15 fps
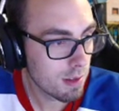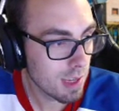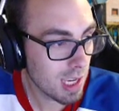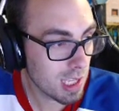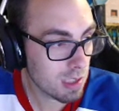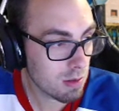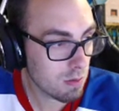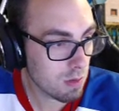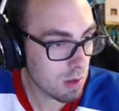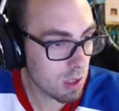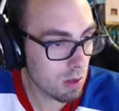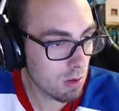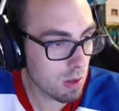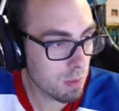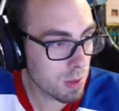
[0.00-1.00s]
It's
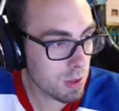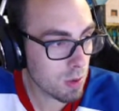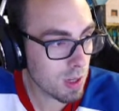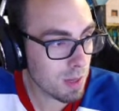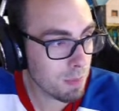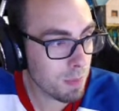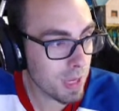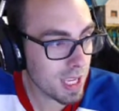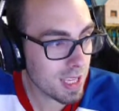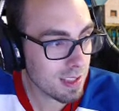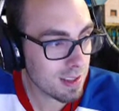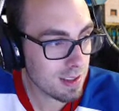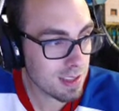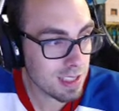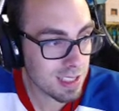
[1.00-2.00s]
literally between B
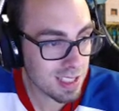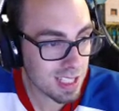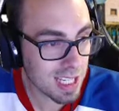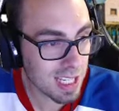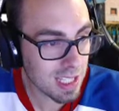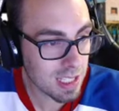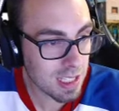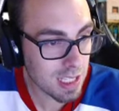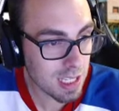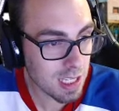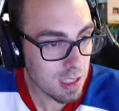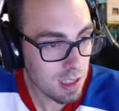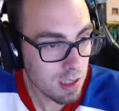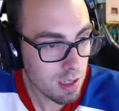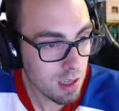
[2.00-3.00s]
and C and
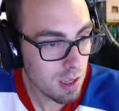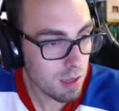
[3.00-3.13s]
D.